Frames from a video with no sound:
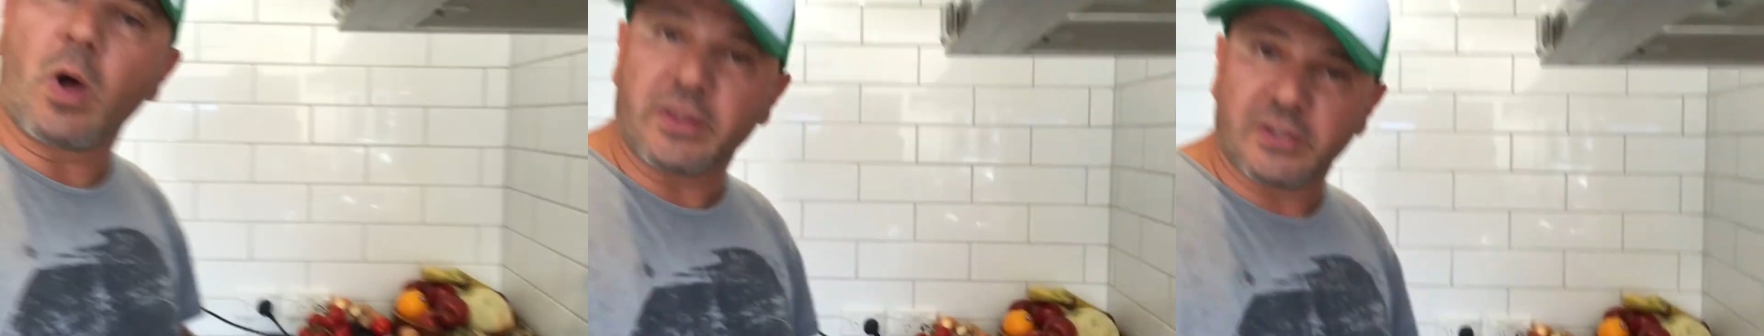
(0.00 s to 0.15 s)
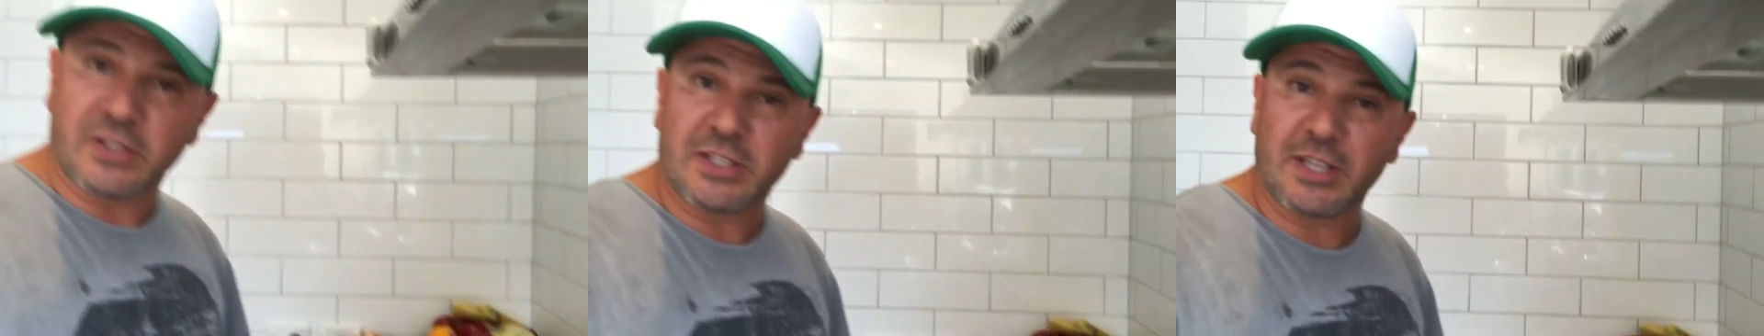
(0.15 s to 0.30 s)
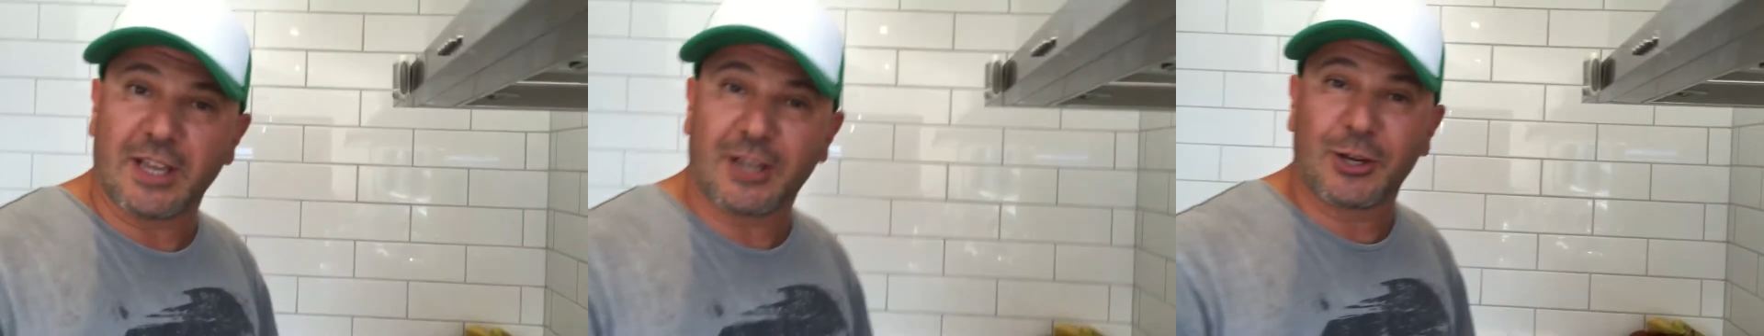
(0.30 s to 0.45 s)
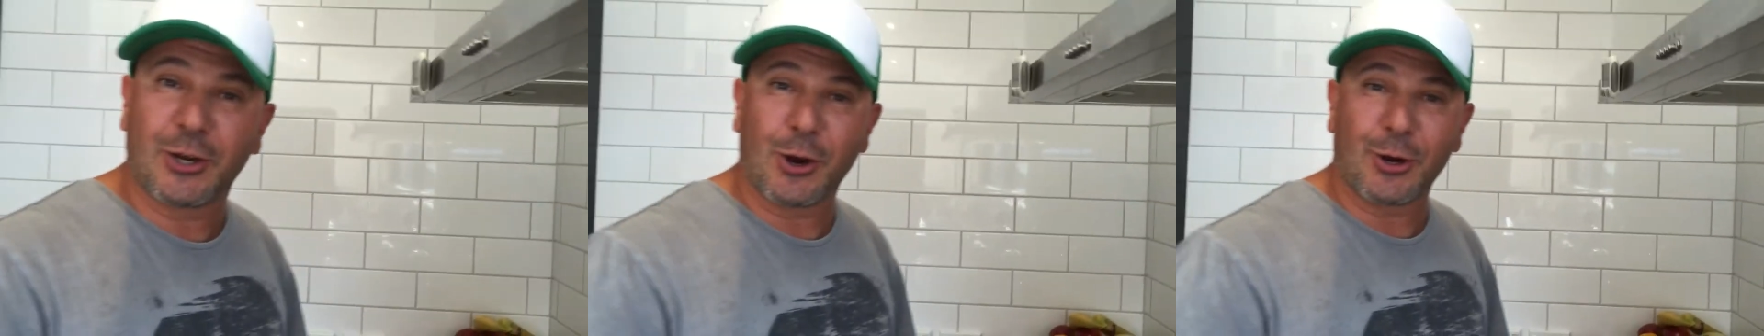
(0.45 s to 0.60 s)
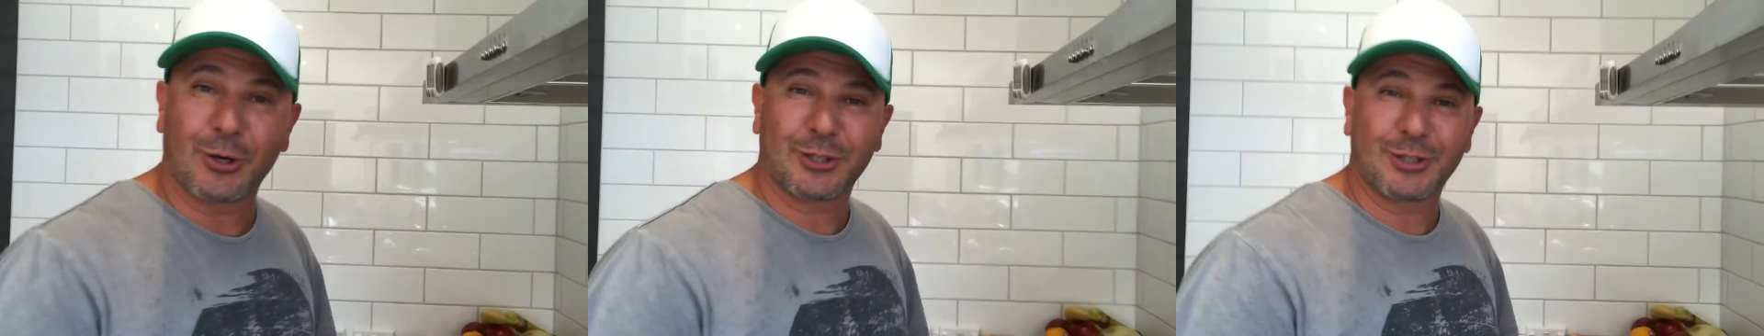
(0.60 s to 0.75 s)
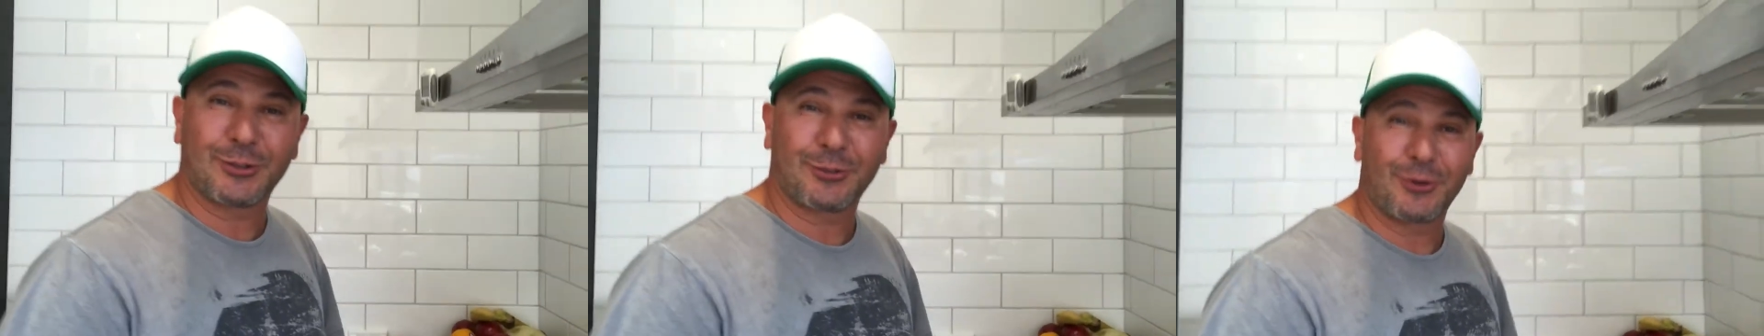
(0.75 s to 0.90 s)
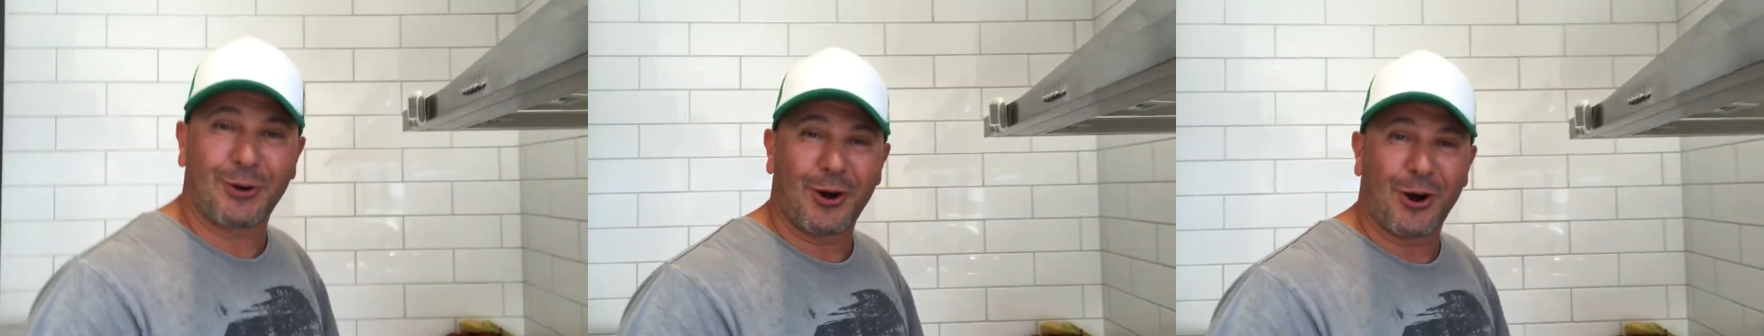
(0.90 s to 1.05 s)
once they're
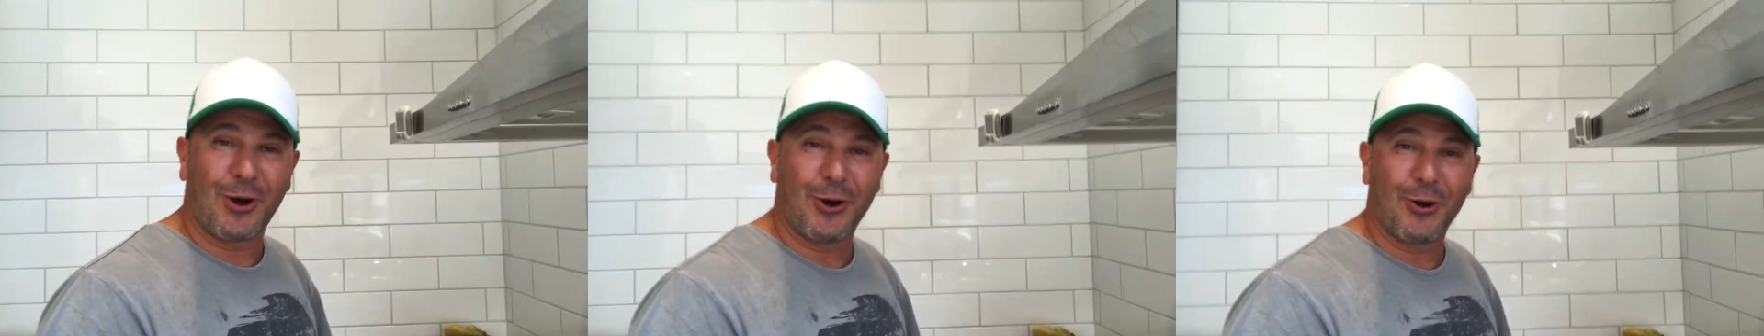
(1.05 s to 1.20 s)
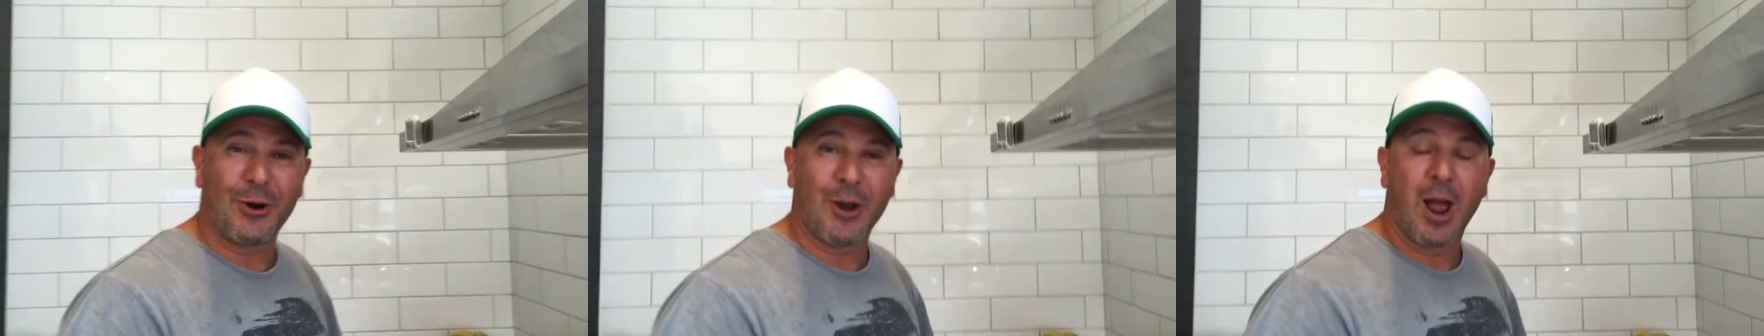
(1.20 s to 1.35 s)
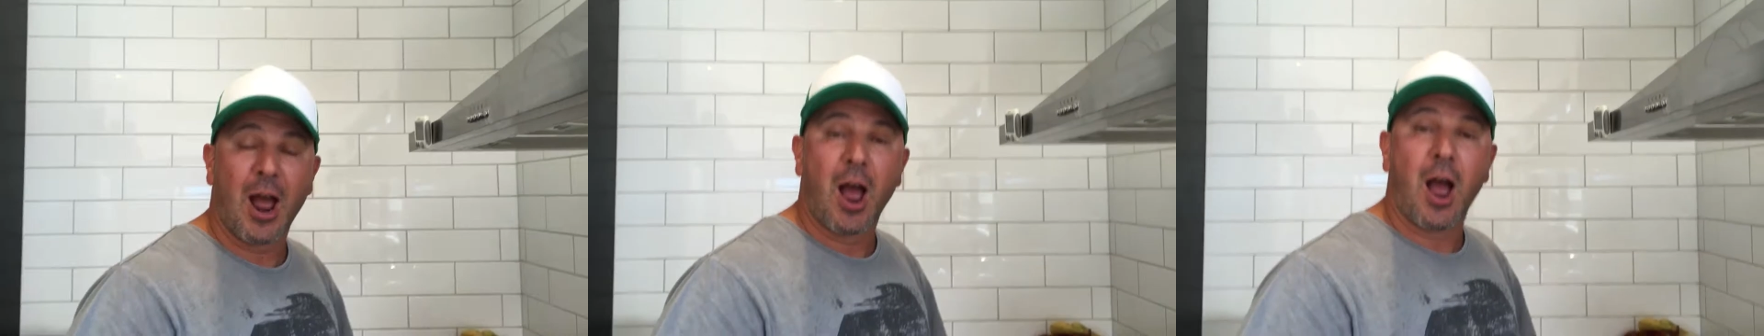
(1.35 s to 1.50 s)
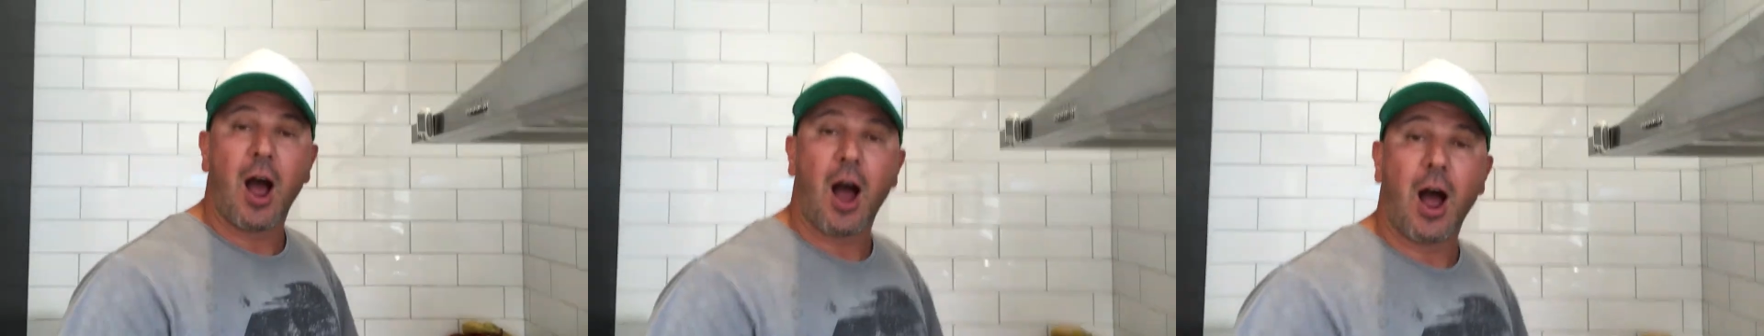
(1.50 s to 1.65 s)
cooked through,